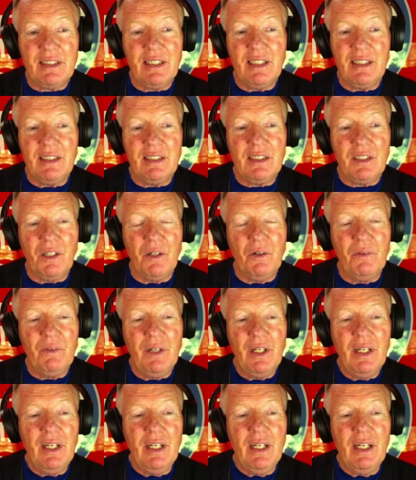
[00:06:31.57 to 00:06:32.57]
And so
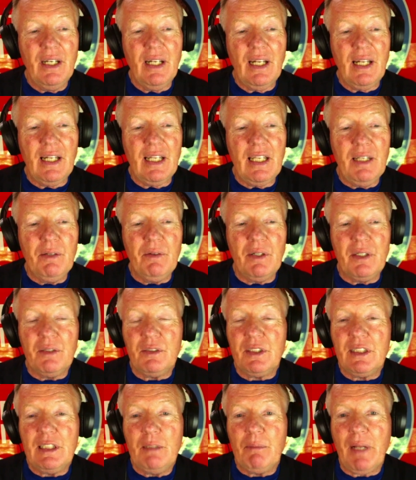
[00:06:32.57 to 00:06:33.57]
he
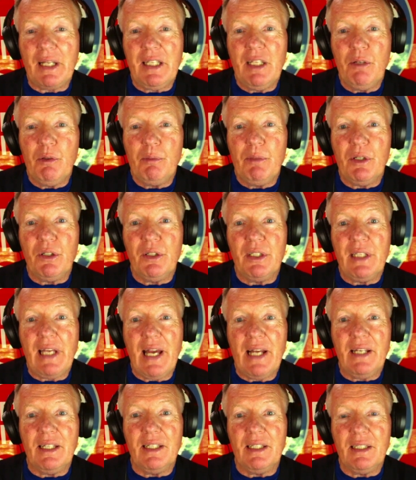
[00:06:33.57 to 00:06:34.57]
seemed like he would be a good
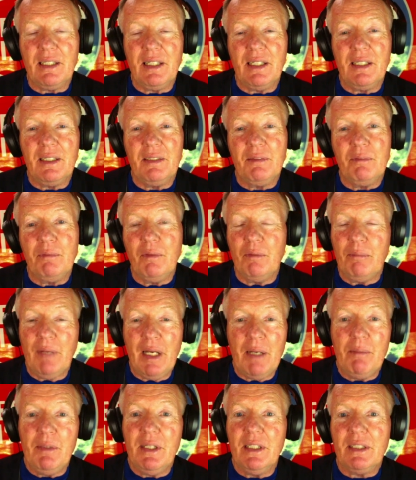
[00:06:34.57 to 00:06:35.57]
candidate, and
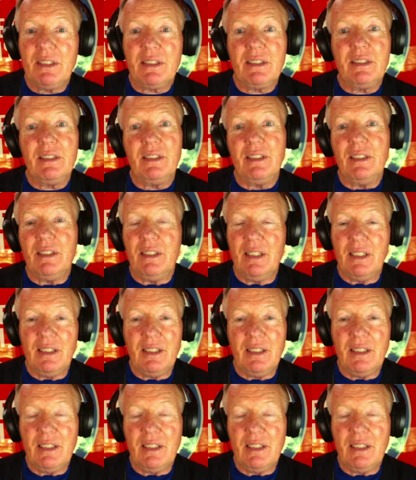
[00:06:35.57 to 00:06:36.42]
maybe it's that,